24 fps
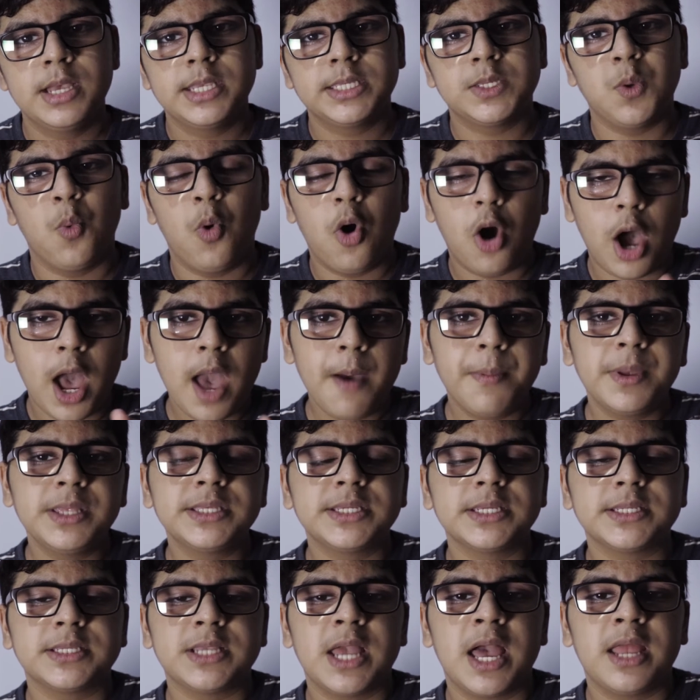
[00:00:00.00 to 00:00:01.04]
So what
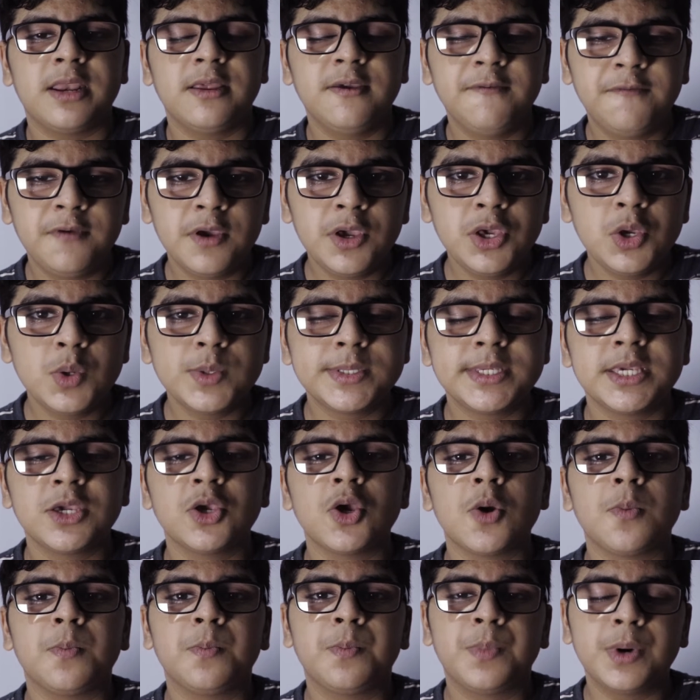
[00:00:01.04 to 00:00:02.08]
happens is that if you're using
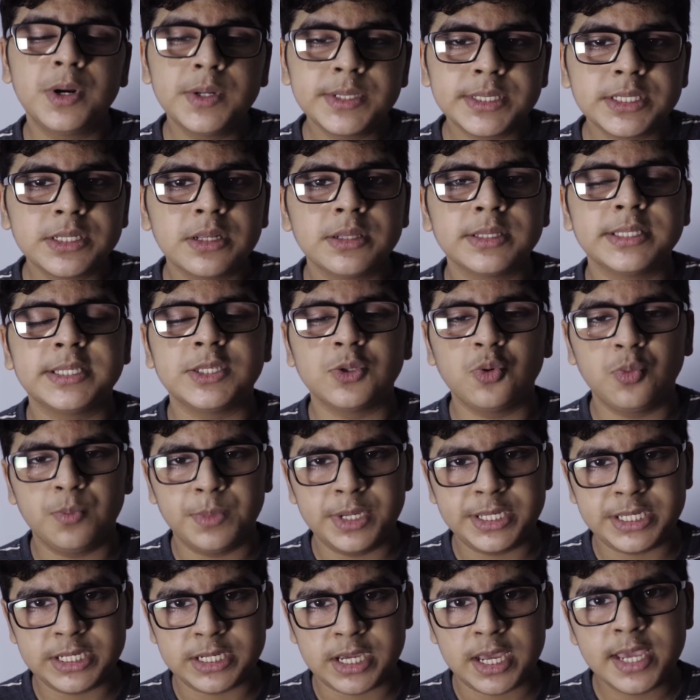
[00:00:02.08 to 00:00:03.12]
your personal Zoom
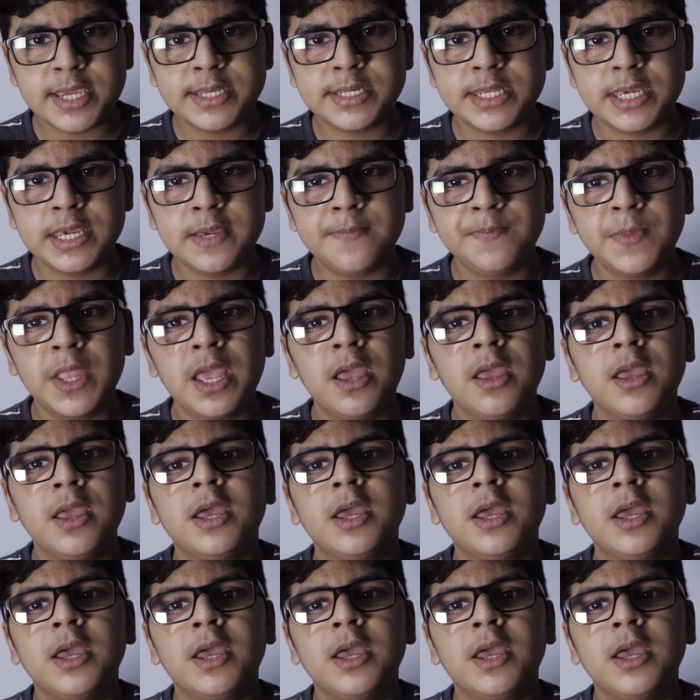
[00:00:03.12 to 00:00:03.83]
meeting ID,